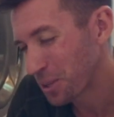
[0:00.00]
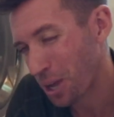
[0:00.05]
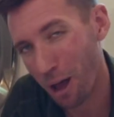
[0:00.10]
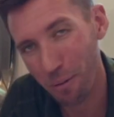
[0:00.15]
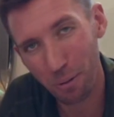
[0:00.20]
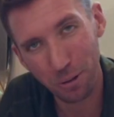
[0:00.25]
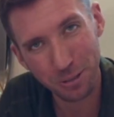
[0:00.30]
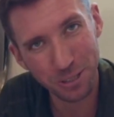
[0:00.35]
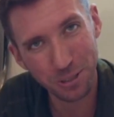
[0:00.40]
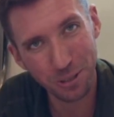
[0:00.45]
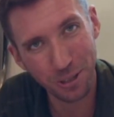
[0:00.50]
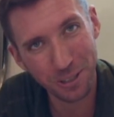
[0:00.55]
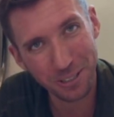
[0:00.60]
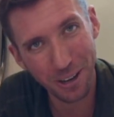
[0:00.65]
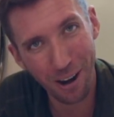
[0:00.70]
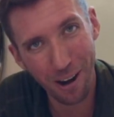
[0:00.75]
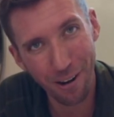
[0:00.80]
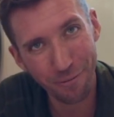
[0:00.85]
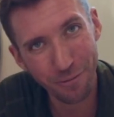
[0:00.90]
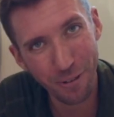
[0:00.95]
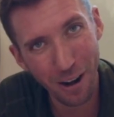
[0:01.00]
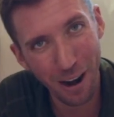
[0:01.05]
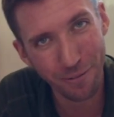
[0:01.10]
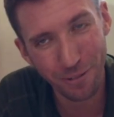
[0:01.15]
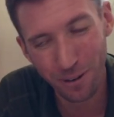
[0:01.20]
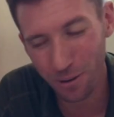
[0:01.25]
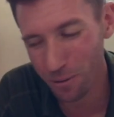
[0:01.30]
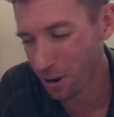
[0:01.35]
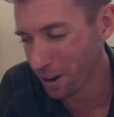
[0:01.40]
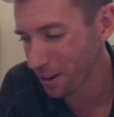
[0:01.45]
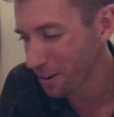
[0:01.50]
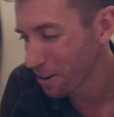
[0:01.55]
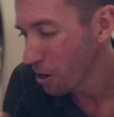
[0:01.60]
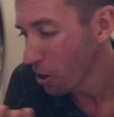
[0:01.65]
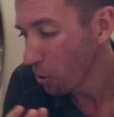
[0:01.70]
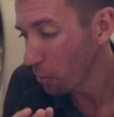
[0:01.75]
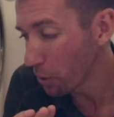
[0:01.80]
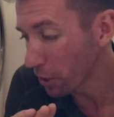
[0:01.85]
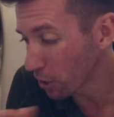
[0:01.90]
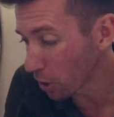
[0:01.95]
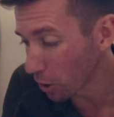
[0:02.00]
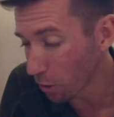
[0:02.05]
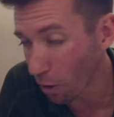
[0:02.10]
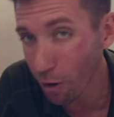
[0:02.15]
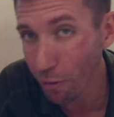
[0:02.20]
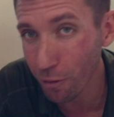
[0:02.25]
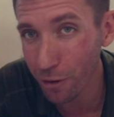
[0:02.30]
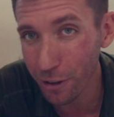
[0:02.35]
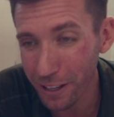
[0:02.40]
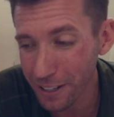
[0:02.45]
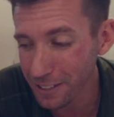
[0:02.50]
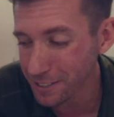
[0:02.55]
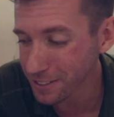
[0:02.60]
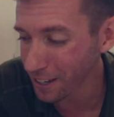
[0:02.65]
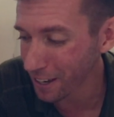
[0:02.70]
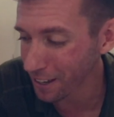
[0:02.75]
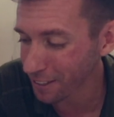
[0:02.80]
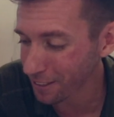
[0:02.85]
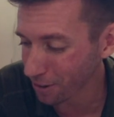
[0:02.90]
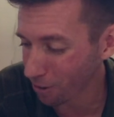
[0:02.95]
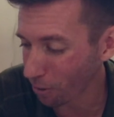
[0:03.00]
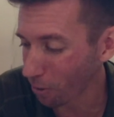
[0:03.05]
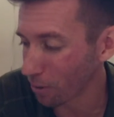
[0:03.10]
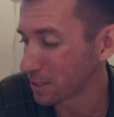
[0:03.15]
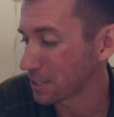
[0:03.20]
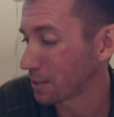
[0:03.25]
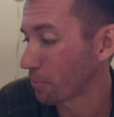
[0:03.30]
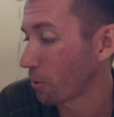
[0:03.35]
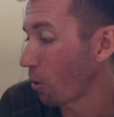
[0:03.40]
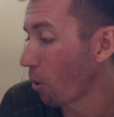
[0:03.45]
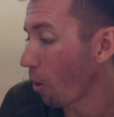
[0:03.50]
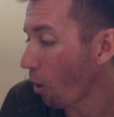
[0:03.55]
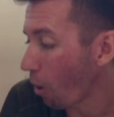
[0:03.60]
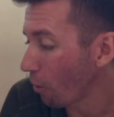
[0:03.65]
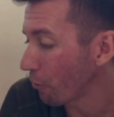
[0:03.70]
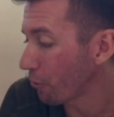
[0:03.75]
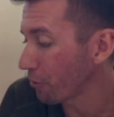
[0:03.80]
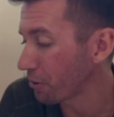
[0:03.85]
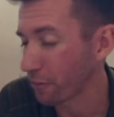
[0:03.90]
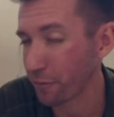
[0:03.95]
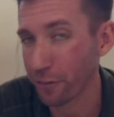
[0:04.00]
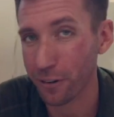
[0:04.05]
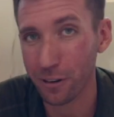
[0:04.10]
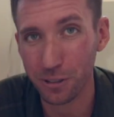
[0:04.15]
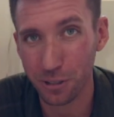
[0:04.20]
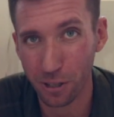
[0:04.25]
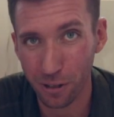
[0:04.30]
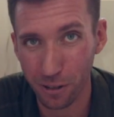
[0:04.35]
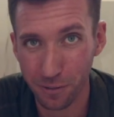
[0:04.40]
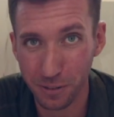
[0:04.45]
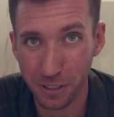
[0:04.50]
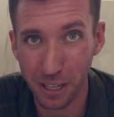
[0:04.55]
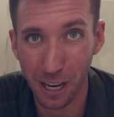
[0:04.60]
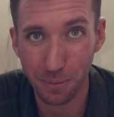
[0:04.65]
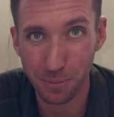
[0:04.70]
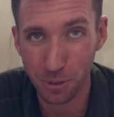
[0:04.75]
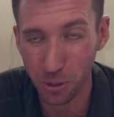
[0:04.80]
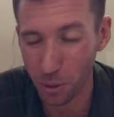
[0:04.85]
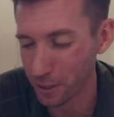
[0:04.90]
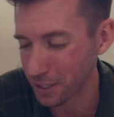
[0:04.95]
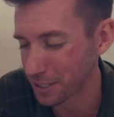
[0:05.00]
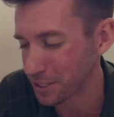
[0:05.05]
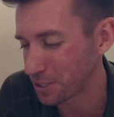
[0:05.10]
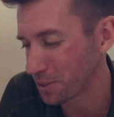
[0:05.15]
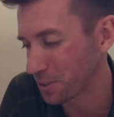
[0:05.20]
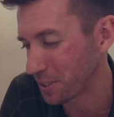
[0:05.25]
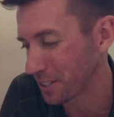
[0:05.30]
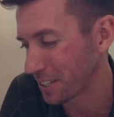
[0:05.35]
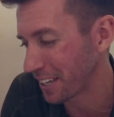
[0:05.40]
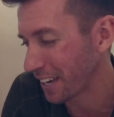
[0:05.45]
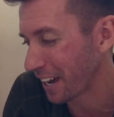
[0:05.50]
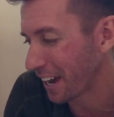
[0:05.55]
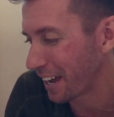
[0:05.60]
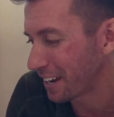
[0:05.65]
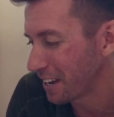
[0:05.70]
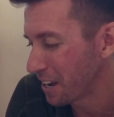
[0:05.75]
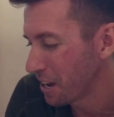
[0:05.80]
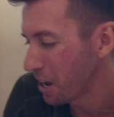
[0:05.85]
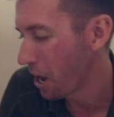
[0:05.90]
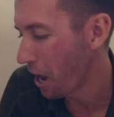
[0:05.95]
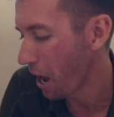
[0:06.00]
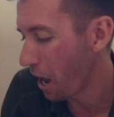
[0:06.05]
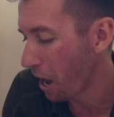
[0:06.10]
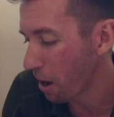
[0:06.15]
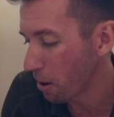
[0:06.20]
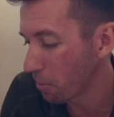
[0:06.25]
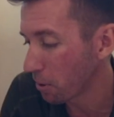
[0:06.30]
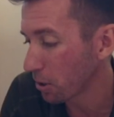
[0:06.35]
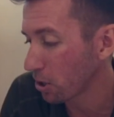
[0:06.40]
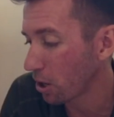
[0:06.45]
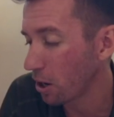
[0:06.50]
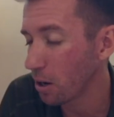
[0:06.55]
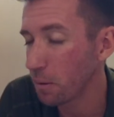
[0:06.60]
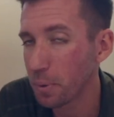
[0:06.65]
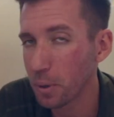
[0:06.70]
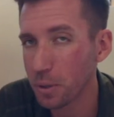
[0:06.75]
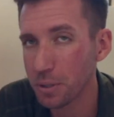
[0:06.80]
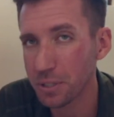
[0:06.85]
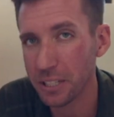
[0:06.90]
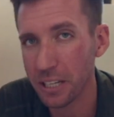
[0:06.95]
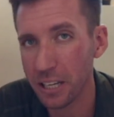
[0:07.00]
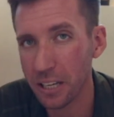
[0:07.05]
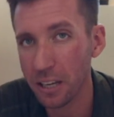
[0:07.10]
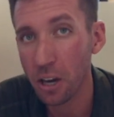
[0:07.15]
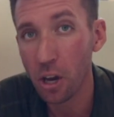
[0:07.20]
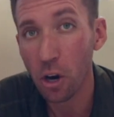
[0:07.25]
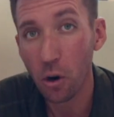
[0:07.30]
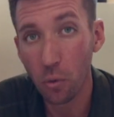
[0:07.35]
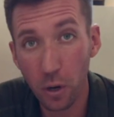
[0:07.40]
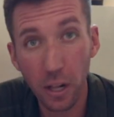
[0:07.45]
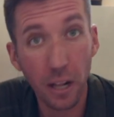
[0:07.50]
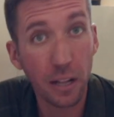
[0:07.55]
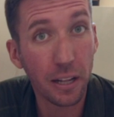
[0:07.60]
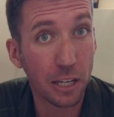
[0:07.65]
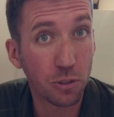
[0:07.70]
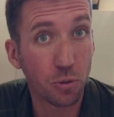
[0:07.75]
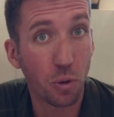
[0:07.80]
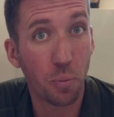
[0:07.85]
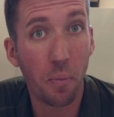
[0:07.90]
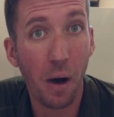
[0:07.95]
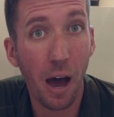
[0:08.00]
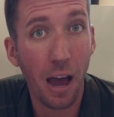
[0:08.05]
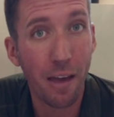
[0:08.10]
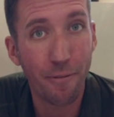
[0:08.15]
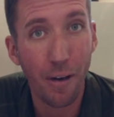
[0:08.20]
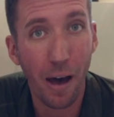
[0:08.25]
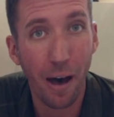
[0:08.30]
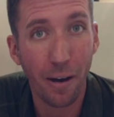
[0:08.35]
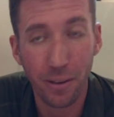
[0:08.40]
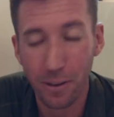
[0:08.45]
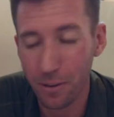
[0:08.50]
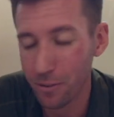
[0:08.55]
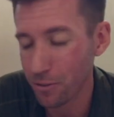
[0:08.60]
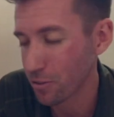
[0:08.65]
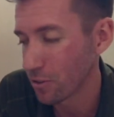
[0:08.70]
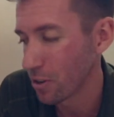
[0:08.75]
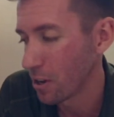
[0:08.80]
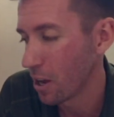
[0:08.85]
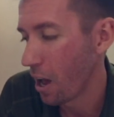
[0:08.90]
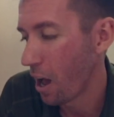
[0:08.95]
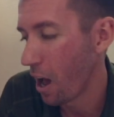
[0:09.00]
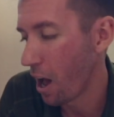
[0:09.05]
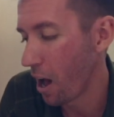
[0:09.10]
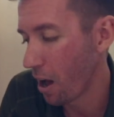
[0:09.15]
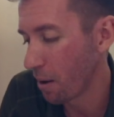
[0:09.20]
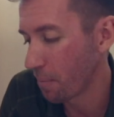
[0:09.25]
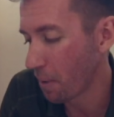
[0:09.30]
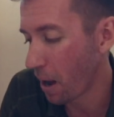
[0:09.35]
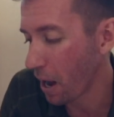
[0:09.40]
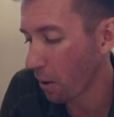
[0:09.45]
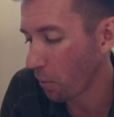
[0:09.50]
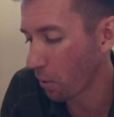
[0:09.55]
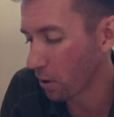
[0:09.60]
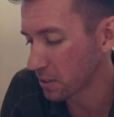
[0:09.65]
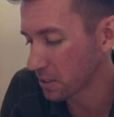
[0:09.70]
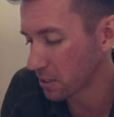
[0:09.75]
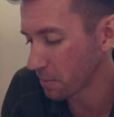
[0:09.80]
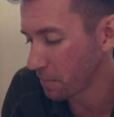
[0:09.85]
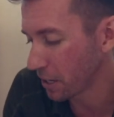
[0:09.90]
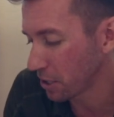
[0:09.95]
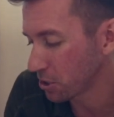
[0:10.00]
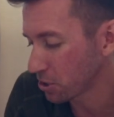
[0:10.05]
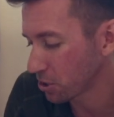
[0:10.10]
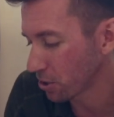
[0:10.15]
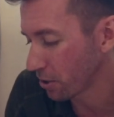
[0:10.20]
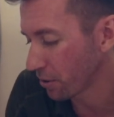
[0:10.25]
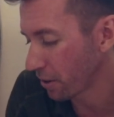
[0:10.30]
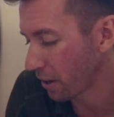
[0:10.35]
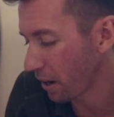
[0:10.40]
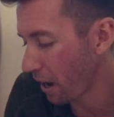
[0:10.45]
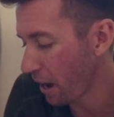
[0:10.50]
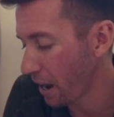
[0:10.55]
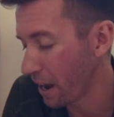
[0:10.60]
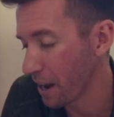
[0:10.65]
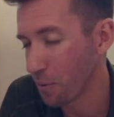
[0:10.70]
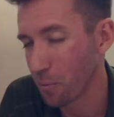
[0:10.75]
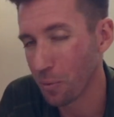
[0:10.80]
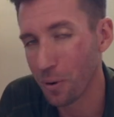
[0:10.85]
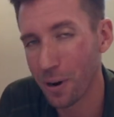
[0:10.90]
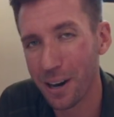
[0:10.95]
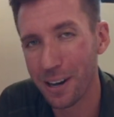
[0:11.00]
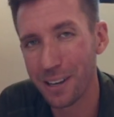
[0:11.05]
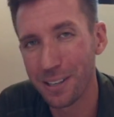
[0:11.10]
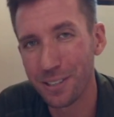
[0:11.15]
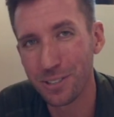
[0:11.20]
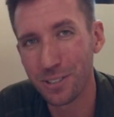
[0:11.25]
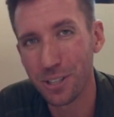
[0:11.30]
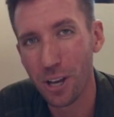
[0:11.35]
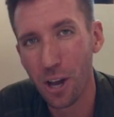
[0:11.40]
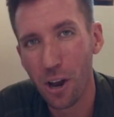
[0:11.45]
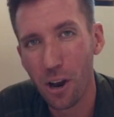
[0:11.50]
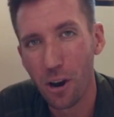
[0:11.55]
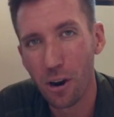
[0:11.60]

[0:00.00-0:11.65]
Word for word: Composting toilets aren't for everyone. We go over this in the course about all the different alternative type toilets you can get. Uh, but composting really aligns with my values. Um, I wanted to make sure that I was